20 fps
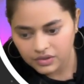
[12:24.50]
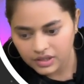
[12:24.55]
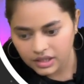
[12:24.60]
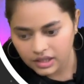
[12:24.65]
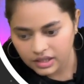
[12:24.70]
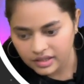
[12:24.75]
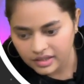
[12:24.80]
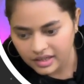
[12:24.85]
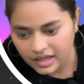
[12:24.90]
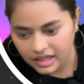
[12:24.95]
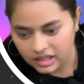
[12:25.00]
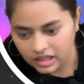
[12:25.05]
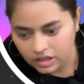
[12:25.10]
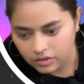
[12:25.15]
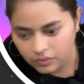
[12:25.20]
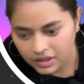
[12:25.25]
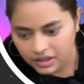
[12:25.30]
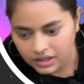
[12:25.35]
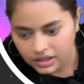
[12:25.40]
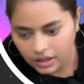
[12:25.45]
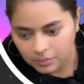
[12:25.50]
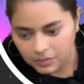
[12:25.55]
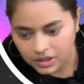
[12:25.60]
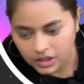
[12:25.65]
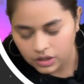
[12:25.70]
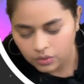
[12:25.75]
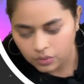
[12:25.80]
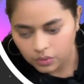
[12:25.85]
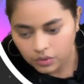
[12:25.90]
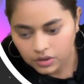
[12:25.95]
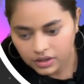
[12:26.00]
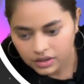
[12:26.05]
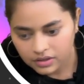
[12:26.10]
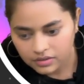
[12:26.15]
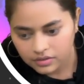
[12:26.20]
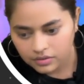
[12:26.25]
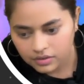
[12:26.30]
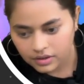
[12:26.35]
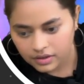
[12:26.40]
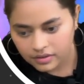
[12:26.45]
created one dummy node,
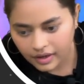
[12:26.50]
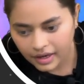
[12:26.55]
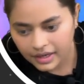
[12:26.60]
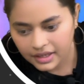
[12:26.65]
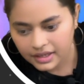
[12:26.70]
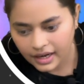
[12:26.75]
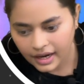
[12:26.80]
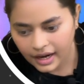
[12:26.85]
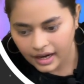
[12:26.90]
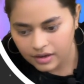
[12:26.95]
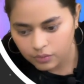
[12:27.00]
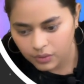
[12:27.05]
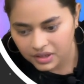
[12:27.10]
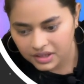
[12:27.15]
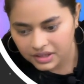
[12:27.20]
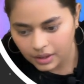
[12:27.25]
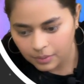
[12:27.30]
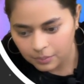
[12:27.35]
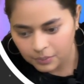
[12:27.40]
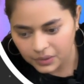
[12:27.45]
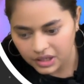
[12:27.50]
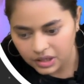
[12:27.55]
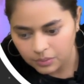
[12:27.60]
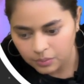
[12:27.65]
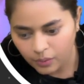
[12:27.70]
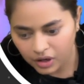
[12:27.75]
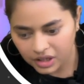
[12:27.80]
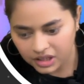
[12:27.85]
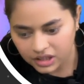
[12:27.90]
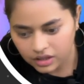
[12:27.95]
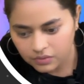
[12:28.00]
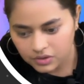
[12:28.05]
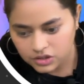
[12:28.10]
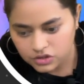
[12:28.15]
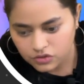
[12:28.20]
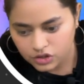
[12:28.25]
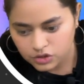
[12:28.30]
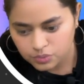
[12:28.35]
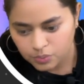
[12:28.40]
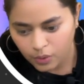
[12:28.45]
right, and one temporary pointer which
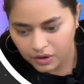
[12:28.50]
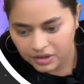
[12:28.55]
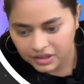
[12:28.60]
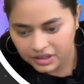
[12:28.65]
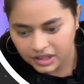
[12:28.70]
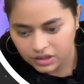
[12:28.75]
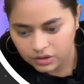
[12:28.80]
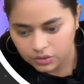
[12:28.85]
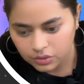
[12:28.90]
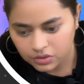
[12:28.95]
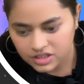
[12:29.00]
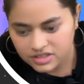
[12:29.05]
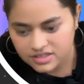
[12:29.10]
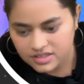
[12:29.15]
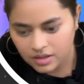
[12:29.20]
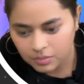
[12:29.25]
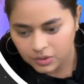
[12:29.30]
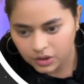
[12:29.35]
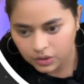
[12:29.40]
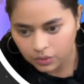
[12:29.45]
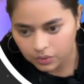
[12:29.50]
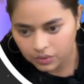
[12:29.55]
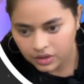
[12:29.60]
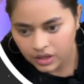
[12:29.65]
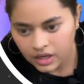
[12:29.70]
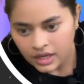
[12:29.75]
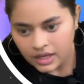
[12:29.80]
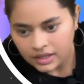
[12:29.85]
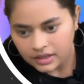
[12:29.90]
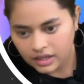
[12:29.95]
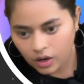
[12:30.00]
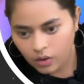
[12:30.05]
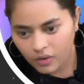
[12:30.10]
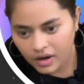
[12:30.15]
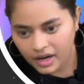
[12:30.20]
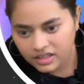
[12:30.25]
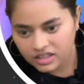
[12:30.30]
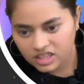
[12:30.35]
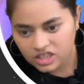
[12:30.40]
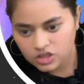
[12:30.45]
was pointing to this dummy node. Now
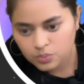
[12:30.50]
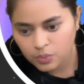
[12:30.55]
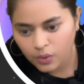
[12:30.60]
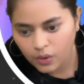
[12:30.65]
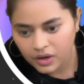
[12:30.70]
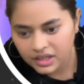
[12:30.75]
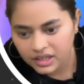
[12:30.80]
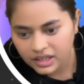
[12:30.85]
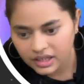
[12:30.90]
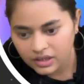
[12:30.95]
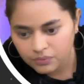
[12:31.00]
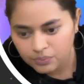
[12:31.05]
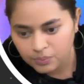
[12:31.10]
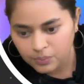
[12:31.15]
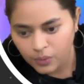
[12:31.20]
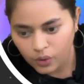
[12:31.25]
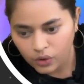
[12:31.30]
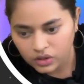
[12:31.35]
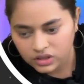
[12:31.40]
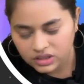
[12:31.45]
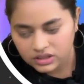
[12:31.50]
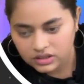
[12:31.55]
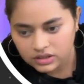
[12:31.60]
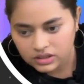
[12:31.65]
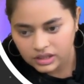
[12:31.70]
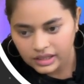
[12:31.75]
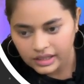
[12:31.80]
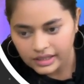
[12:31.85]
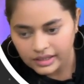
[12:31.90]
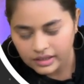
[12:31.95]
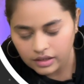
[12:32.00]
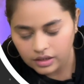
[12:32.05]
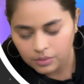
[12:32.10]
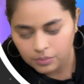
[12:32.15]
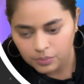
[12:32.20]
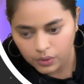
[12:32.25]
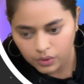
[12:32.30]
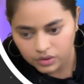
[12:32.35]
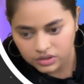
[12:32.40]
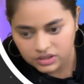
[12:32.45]
at this point, if both
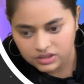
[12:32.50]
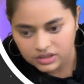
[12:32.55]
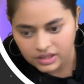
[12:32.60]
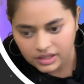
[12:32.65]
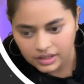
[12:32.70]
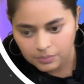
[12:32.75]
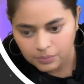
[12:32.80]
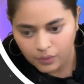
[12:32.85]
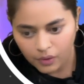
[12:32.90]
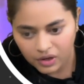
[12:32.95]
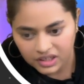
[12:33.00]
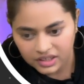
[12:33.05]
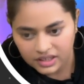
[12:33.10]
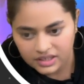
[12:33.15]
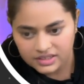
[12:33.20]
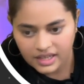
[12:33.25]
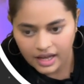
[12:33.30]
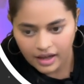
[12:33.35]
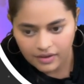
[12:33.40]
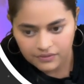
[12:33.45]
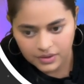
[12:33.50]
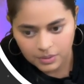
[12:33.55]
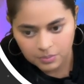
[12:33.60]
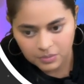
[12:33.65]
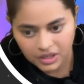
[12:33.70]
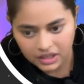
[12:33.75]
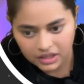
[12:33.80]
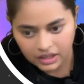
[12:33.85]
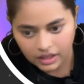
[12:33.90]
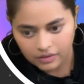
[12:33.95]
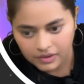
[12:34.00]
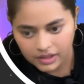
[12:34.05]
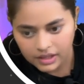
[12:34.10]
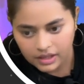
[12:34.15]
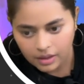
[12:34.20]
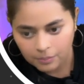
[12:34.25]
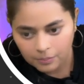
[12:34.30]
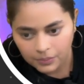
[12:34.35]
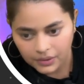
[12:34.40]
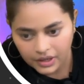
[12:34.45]
the pointers have some data, we'll
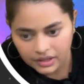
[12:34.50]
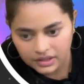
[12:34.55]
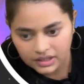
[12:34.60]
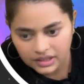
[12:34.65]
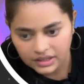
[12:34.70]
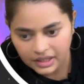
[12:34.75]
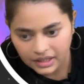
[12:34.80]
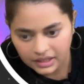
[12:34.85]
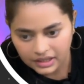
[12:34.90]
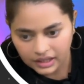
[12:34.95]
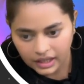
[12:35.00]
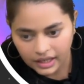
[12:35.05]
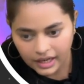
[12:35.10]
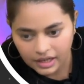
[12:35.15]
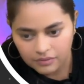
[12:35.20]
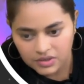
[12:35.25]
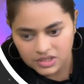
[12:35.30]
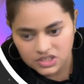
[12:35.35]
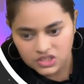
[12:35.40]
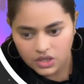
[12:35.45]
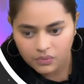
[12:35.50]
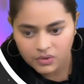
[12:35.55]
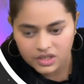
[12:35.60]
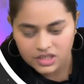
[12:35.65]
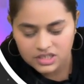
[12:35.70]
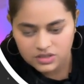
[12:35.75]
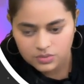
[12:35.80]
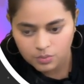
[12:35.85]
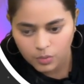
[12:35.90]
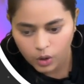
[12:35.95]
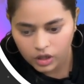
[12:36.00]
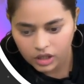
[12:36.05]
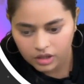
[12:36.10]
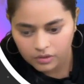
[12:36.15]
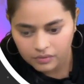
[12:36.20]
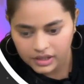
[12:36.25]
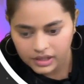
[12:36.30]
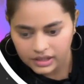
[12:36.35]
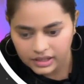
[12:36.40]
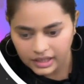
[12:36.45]
compare the data, and whichever is smaller,
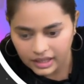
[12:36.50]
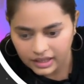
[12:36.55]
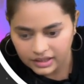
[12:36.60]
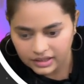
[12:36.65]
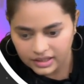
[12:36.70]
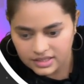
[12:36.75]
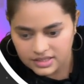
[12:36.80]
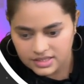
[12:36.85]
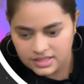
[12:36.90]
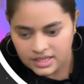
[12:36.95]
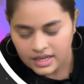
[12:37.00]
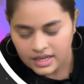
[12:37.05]
we'll take this